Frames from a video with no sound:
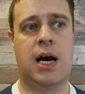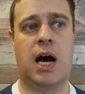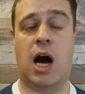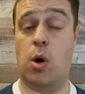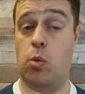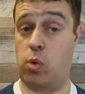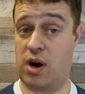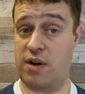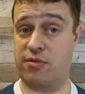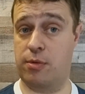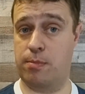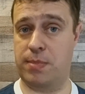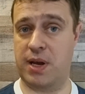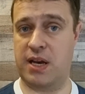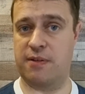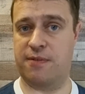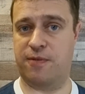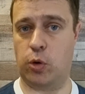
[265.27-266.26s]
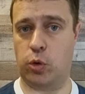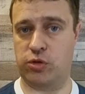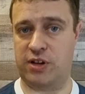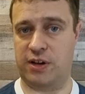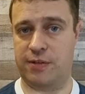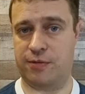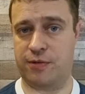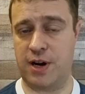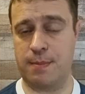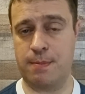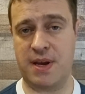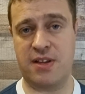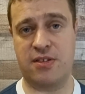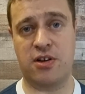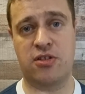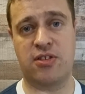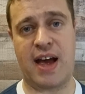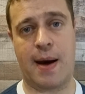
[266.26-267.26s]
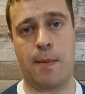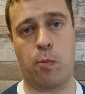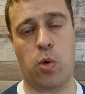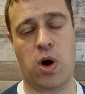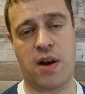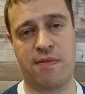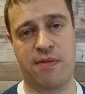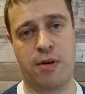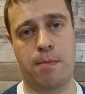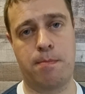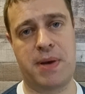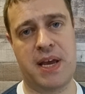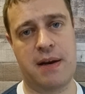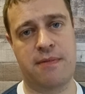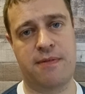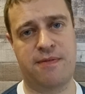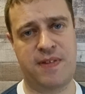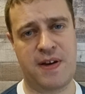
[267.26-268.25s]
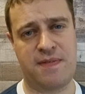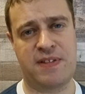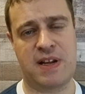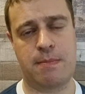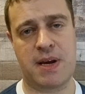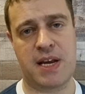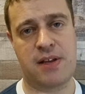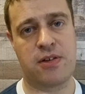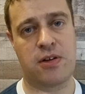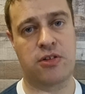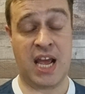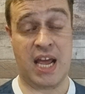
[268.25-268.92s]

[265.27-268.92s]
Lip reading: One of them being 43 meters and one of them being 50 meters.